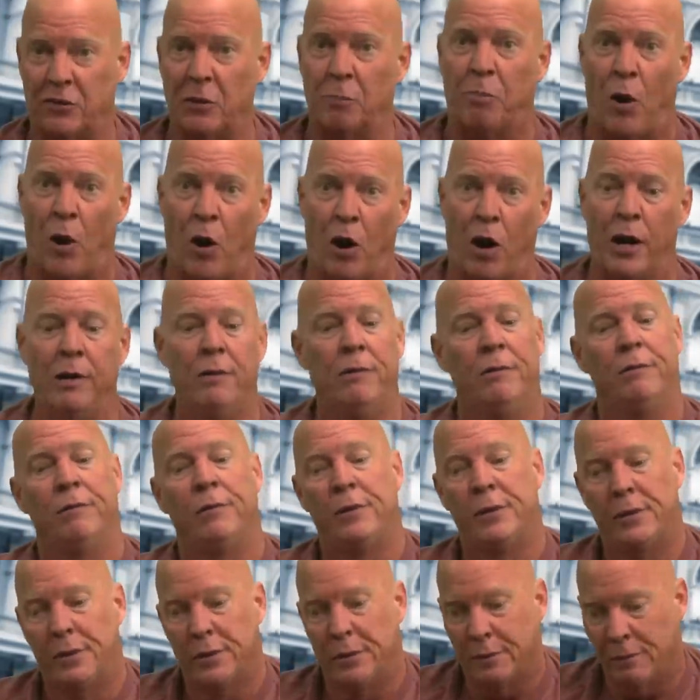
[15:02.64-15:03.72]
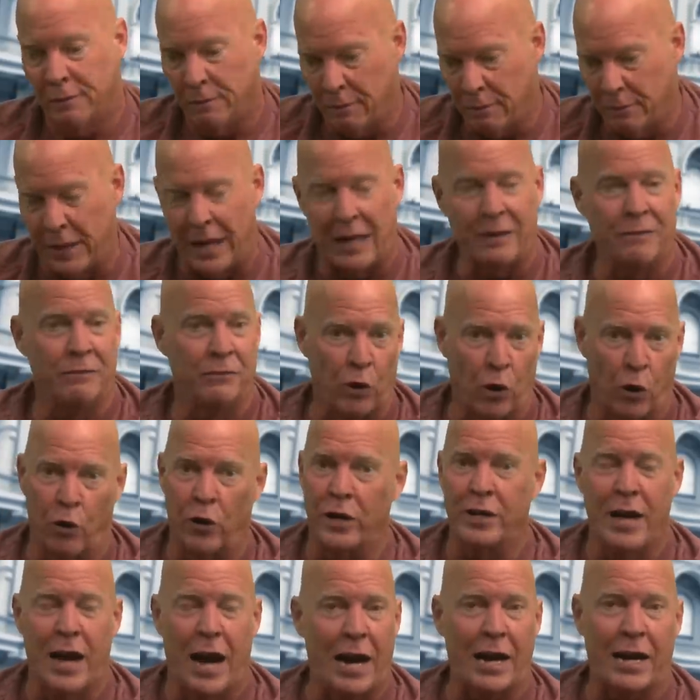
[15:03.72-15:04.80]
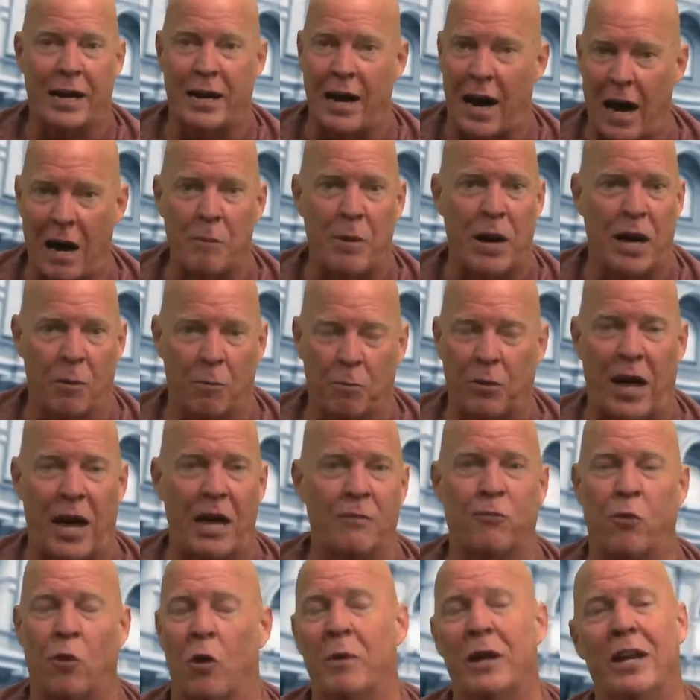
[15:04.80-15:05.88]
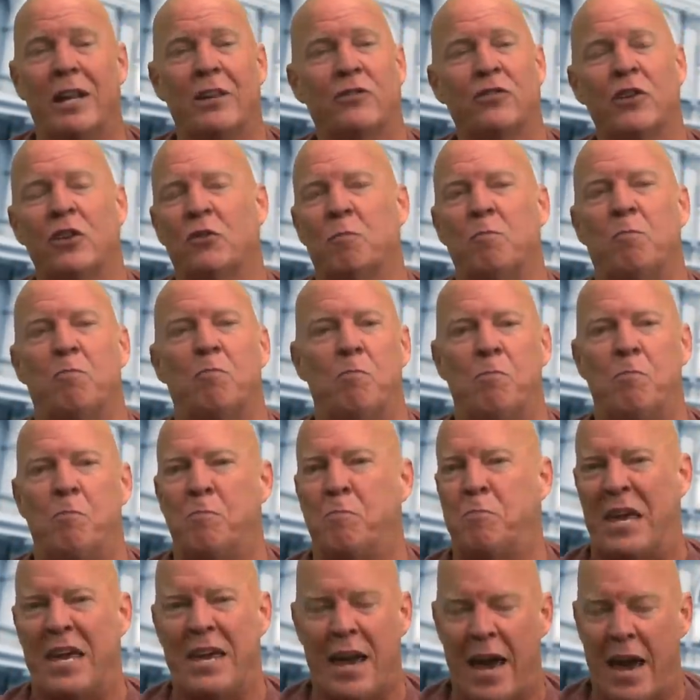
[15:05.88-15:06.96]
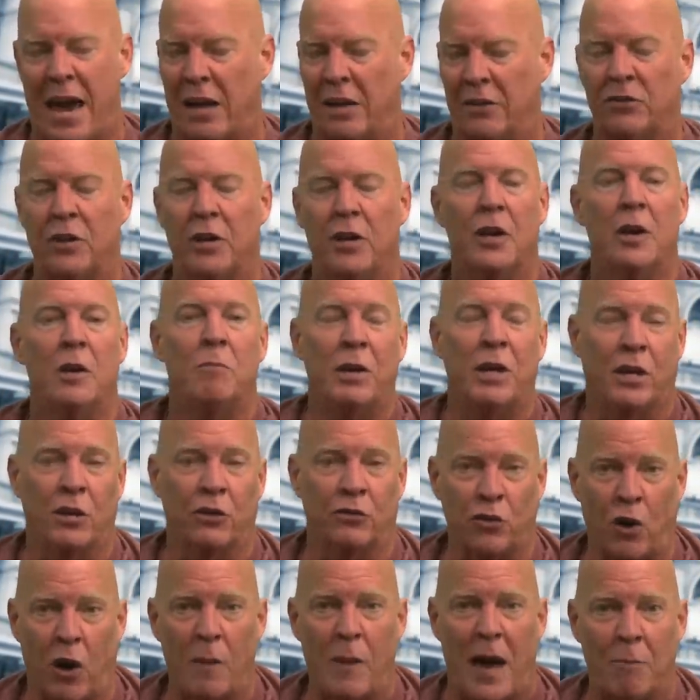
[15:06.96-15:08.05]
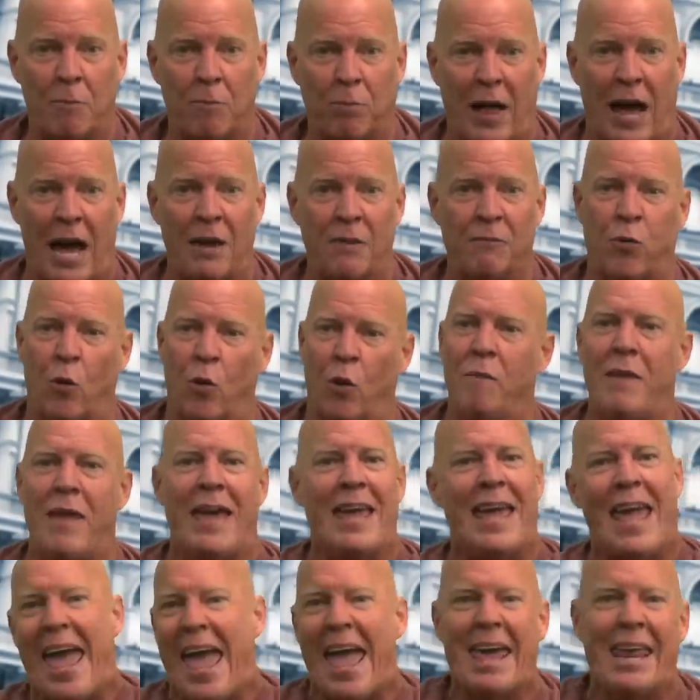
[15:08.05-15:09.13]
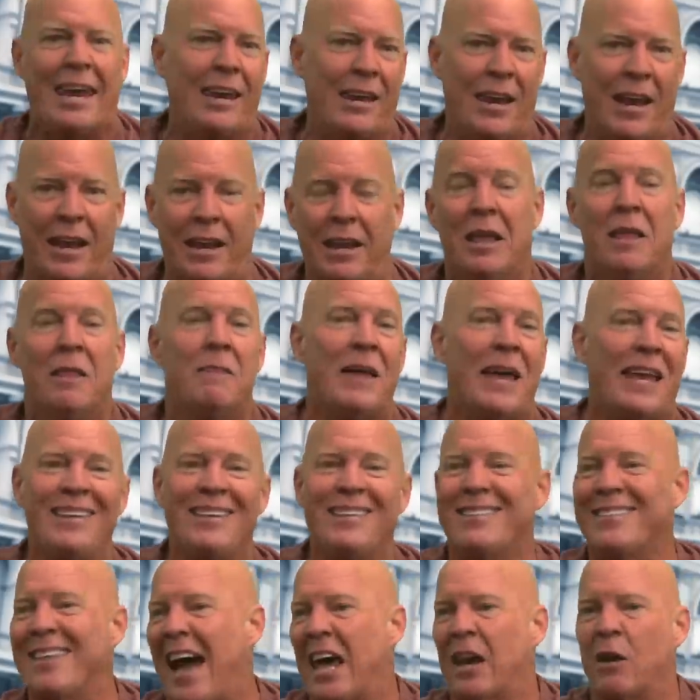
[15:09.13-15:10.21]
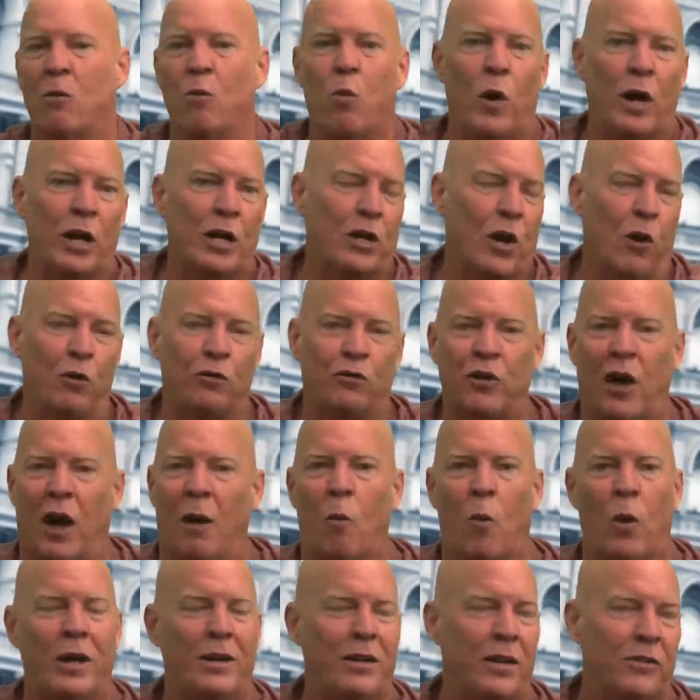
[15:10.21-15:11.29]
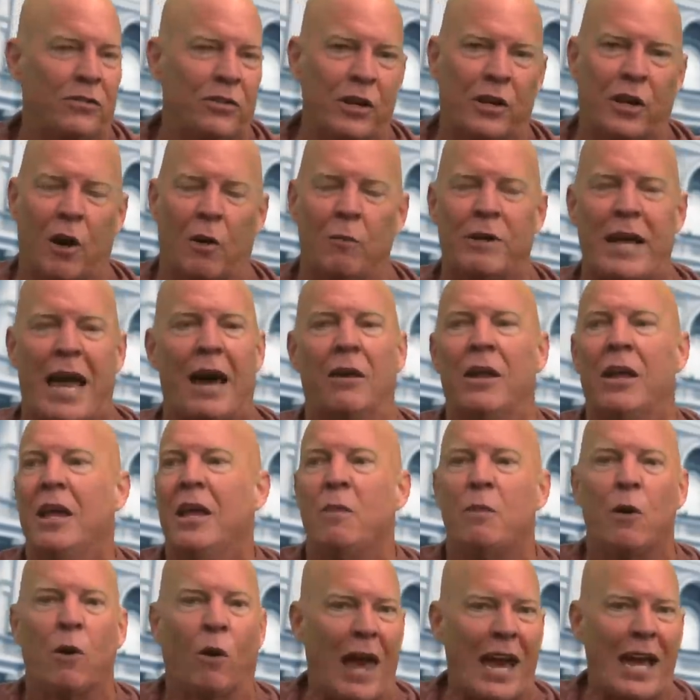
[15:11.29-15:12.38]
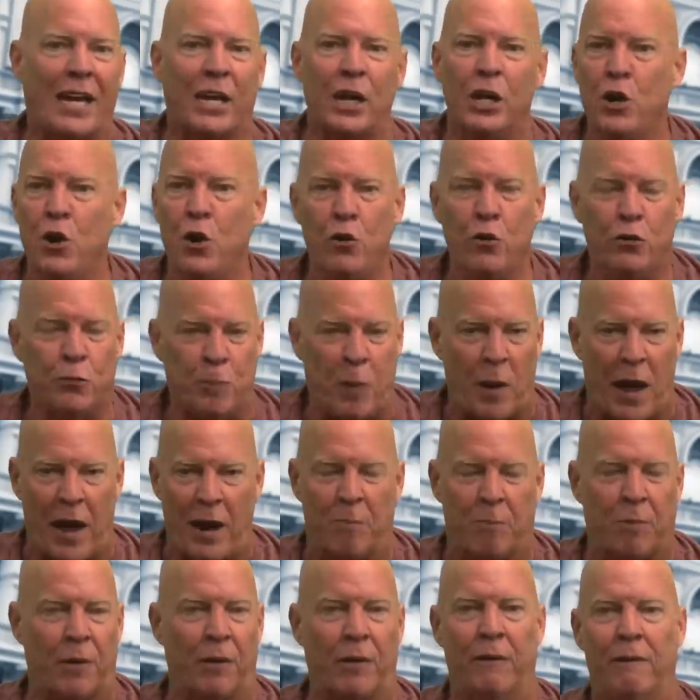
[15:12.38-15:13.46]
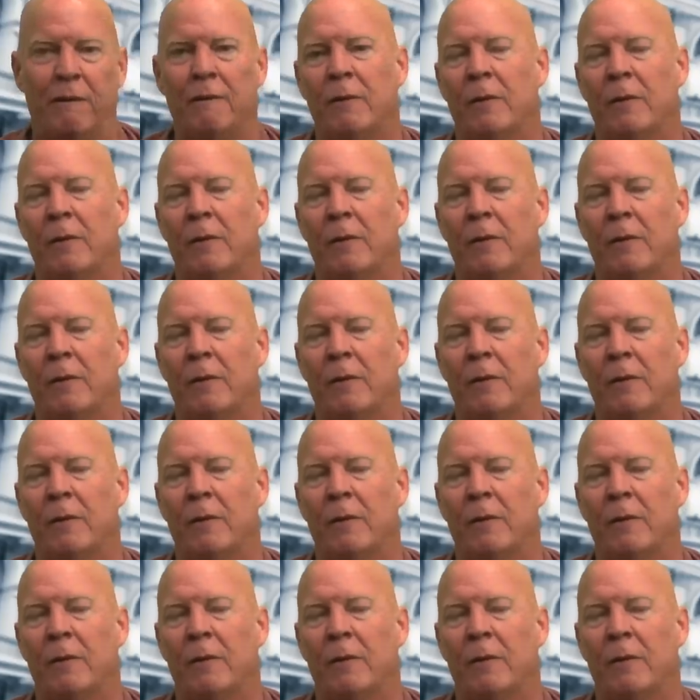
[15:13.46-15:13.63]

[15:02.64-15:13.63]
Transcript: upon that dirty.com had a platform. And it's such BS because on that platform, they edited. They decided what goes up, what doesn't come down. They're like a newspaper.